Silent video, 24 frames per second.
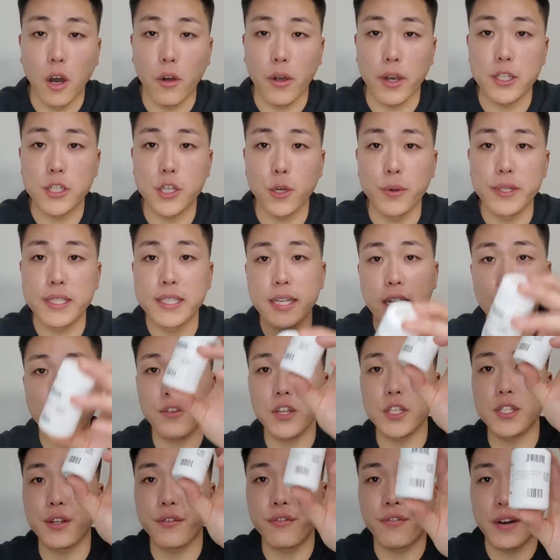Okay, so instead
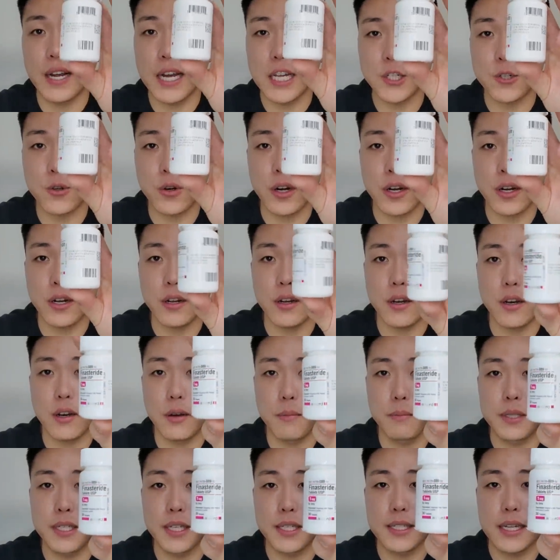of using
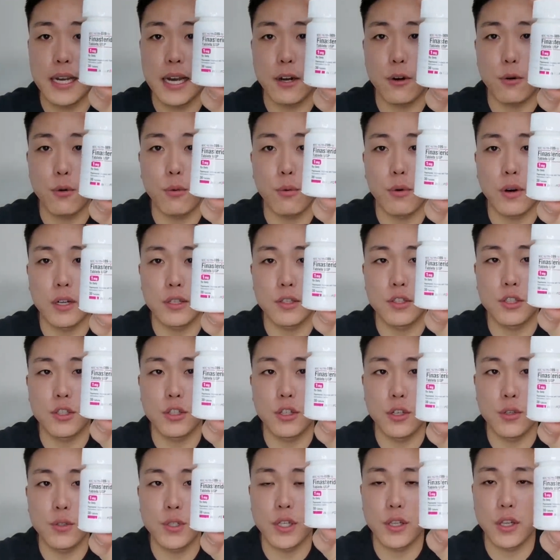finasteride, since I don't want to
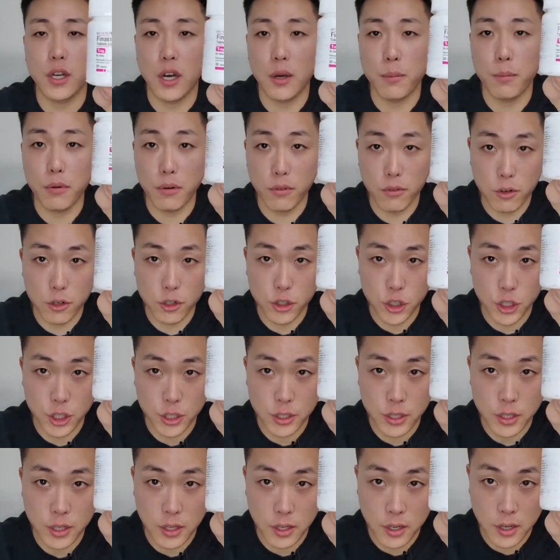use a topical
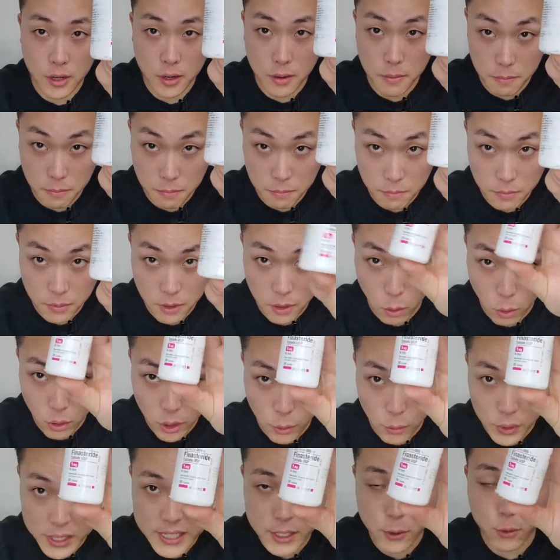version, the
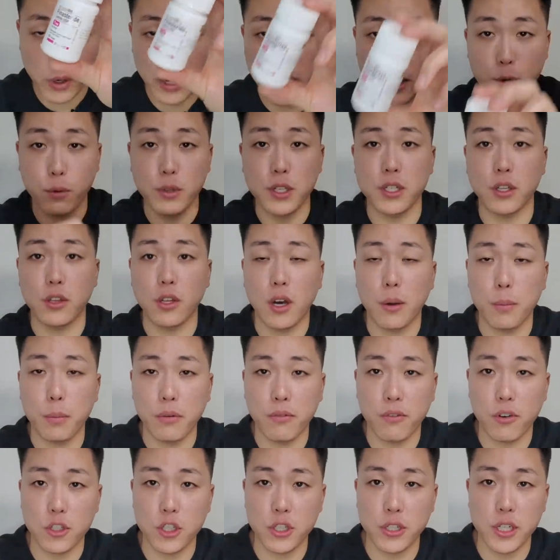only reason why I don't use a
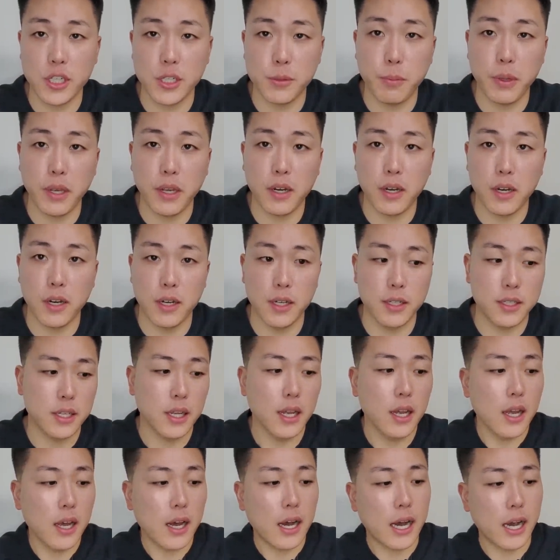topical version is because
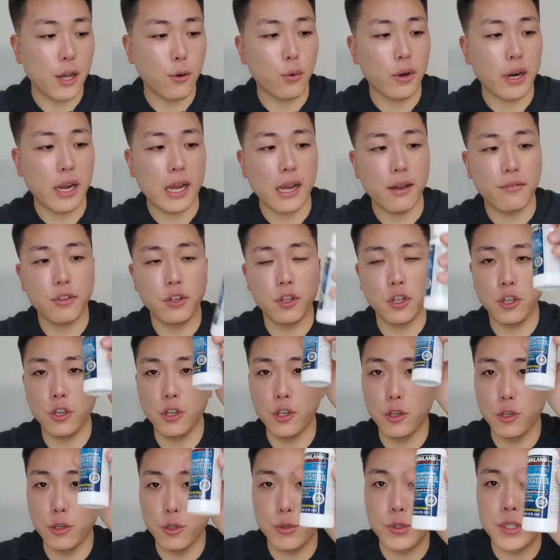I would have to
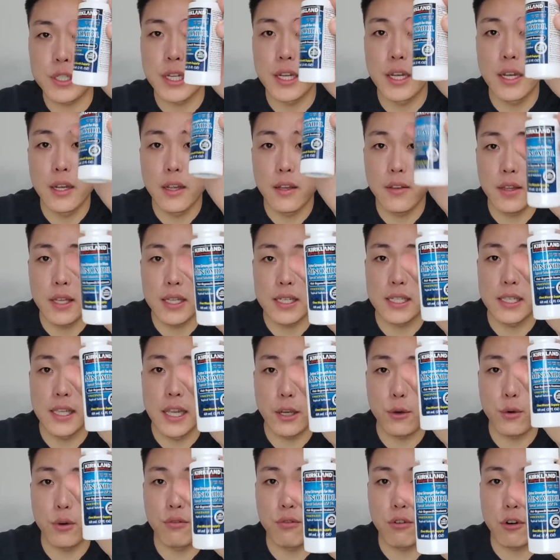use this
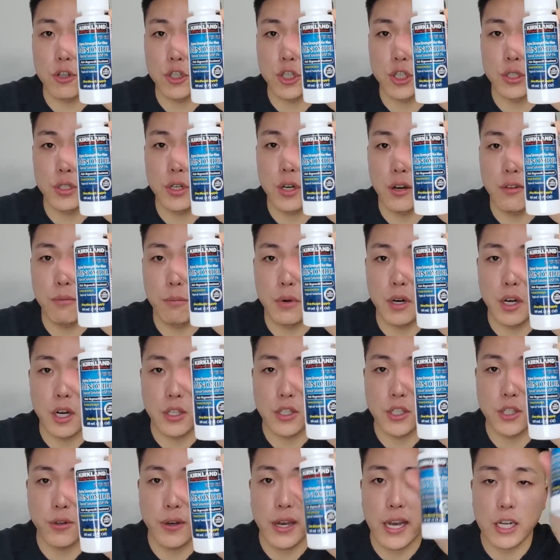liquid version of
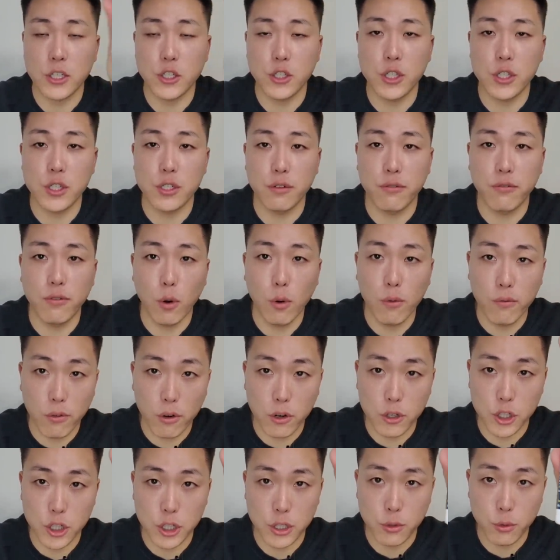minoxidil. I actually use the foam
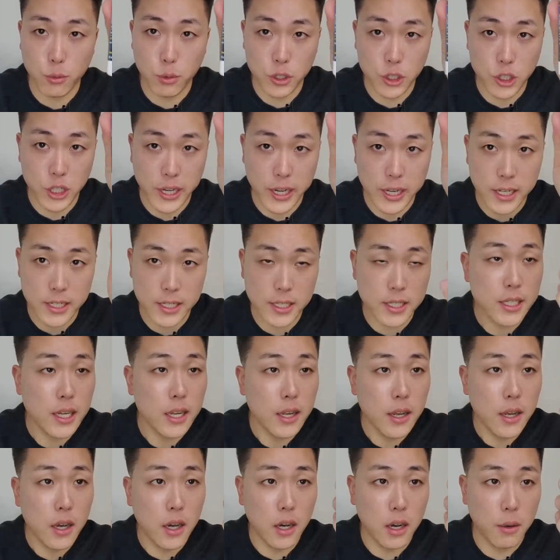version, which has
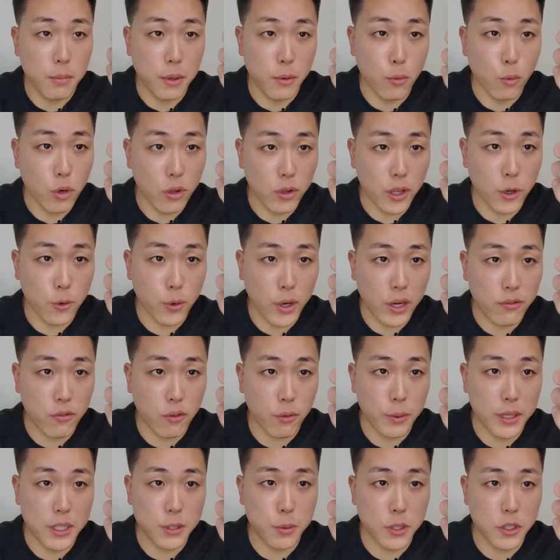been really great
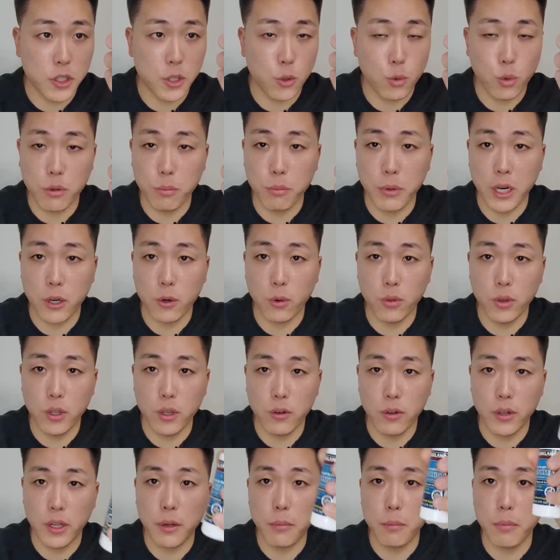for me, especially with
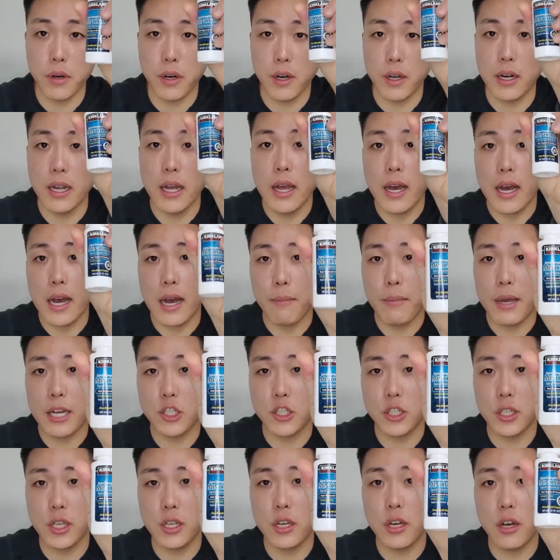microneedling, but I'm
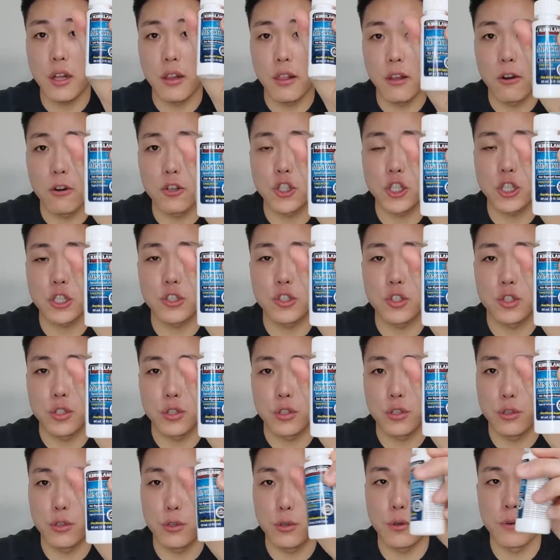actually allergic
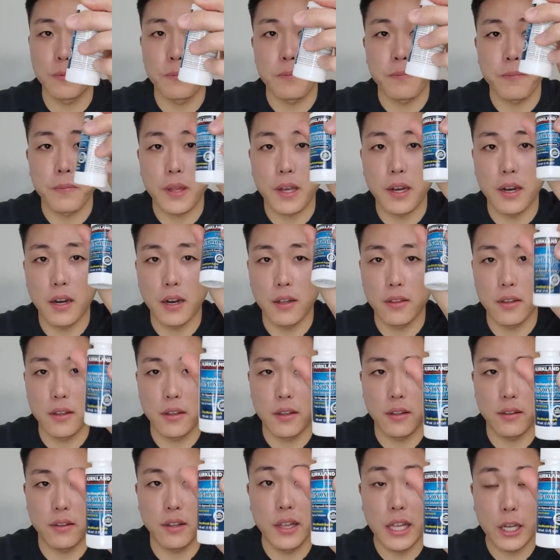to
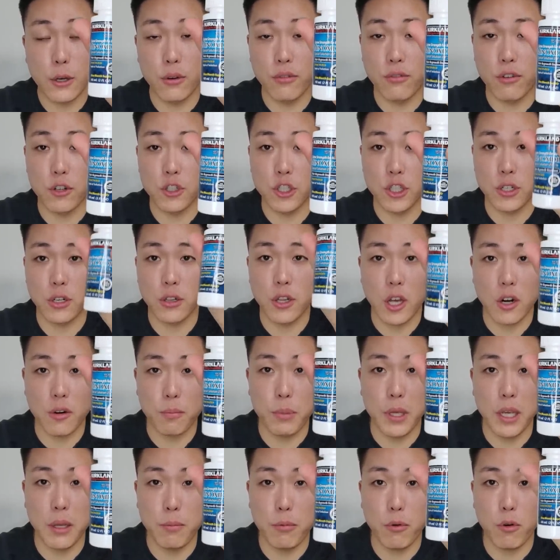the liquid version. A lot
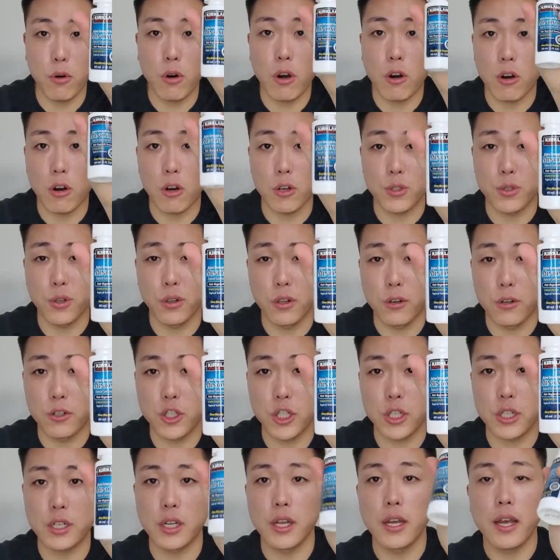of people are also
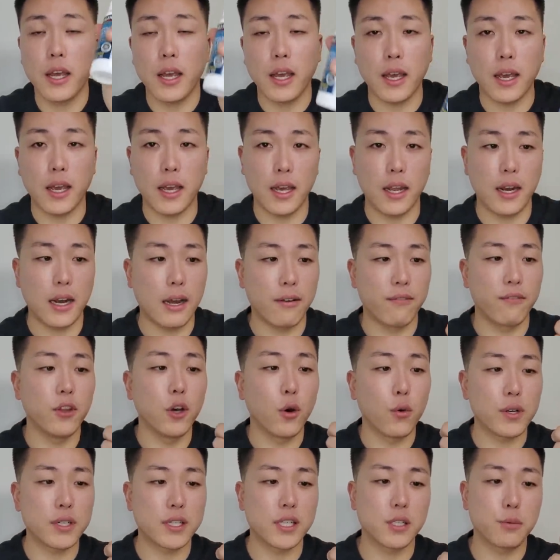allergic, and I've
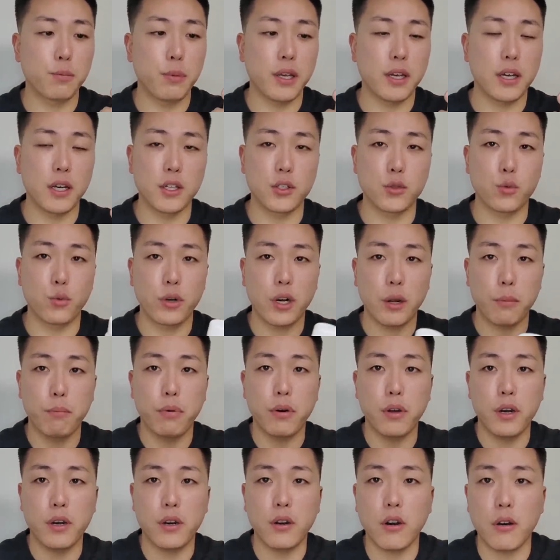noticed this because when I
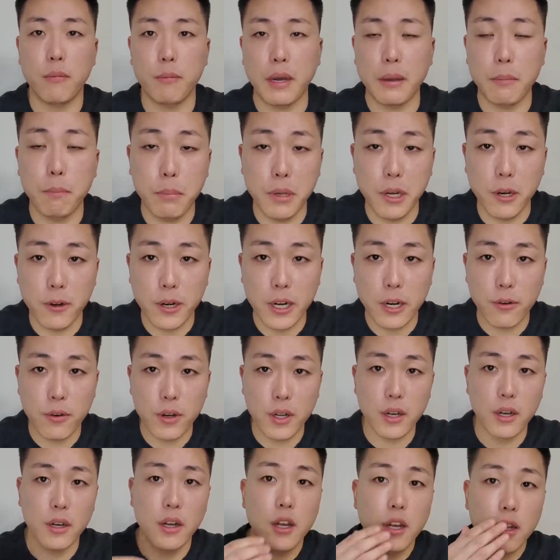put it on my beard
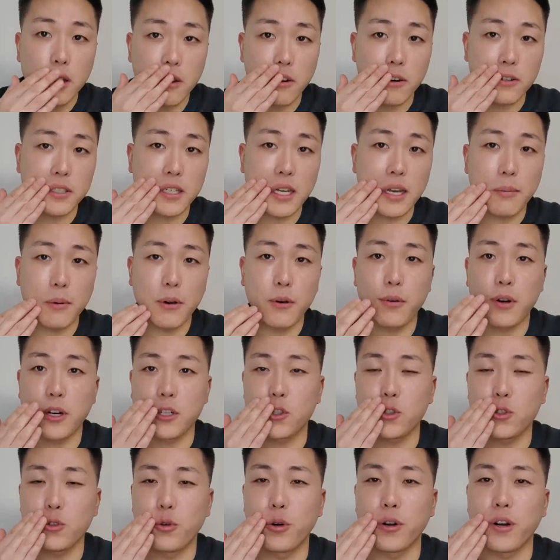area, long time ago
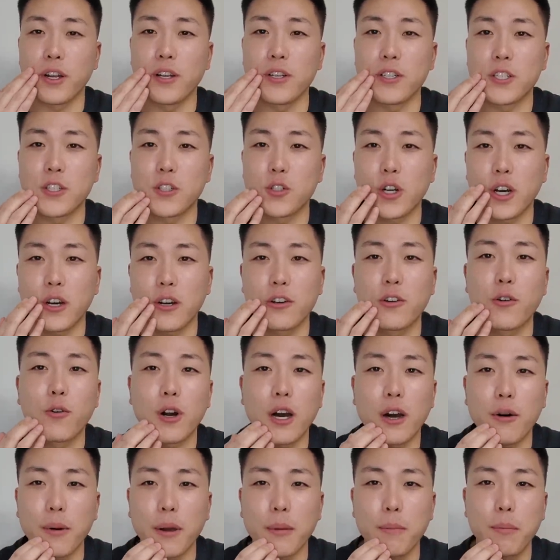when I used to try to
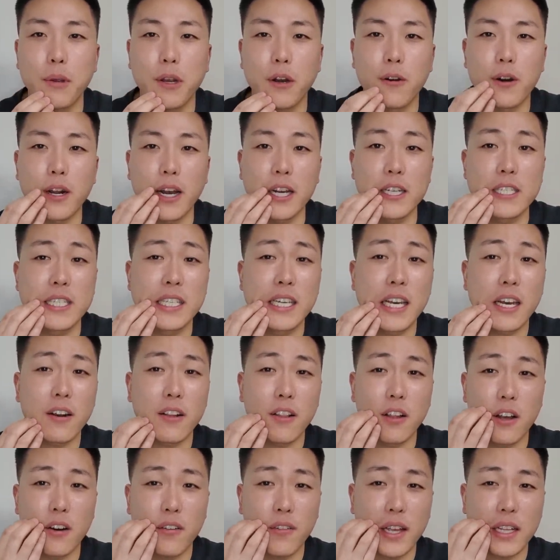grow out my beard, I used to get a
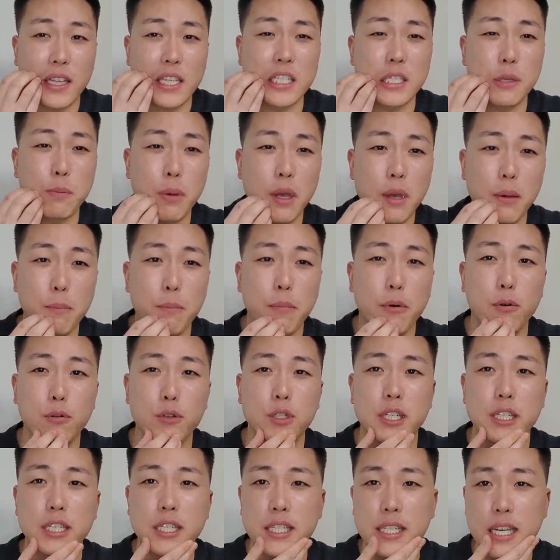lot of like these
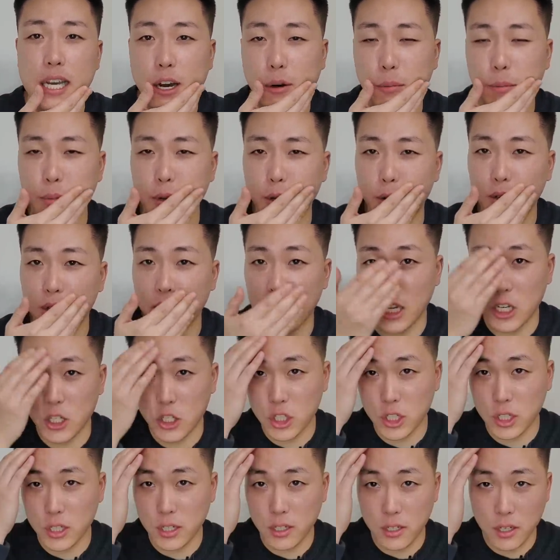pimples and scalp
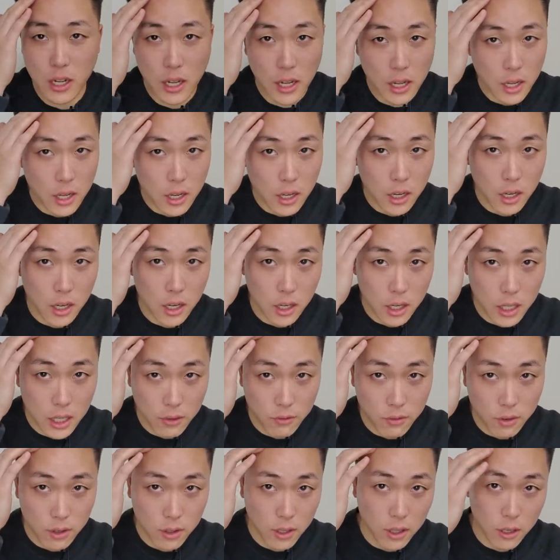irritation,
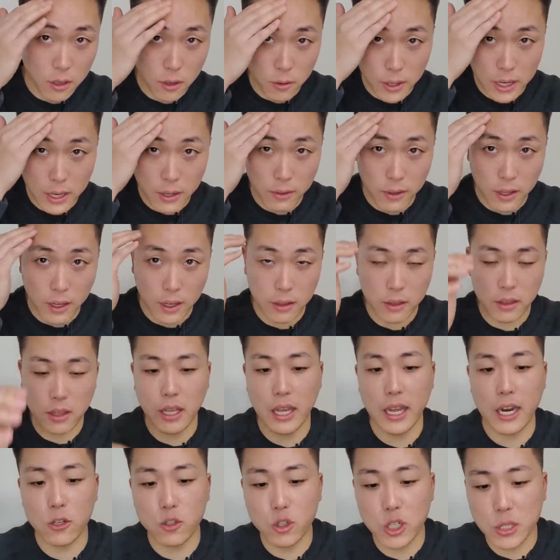even, you know, around like the
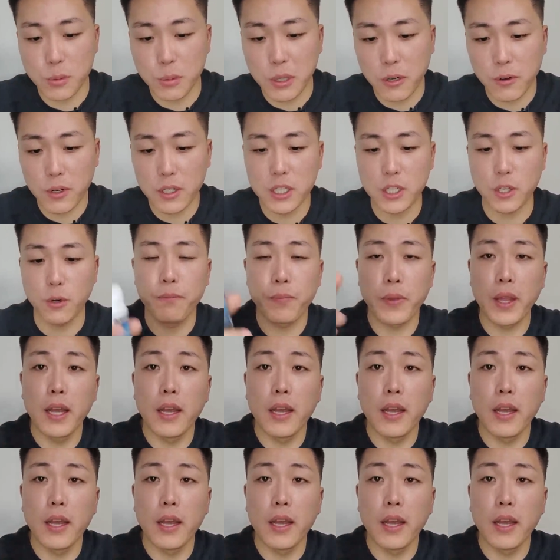hair transplant area. So